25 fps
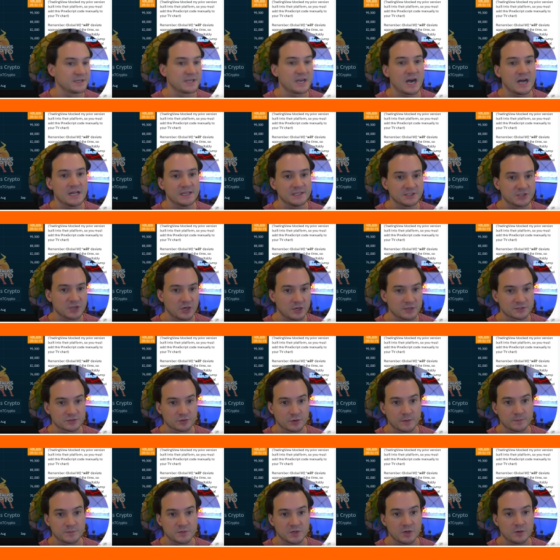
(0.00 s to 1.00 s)
Colin Talks
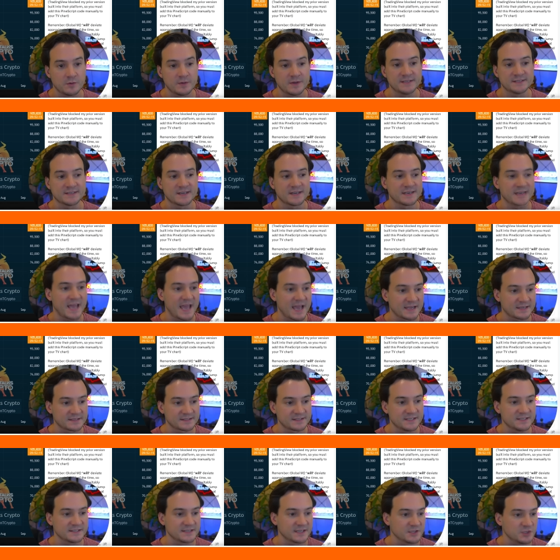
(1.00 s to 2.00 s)
Crypto. He's on X.
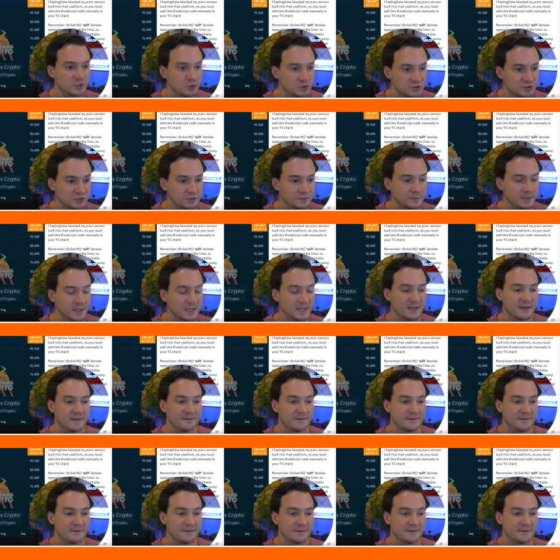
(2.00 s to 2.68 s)
He's on YouTube.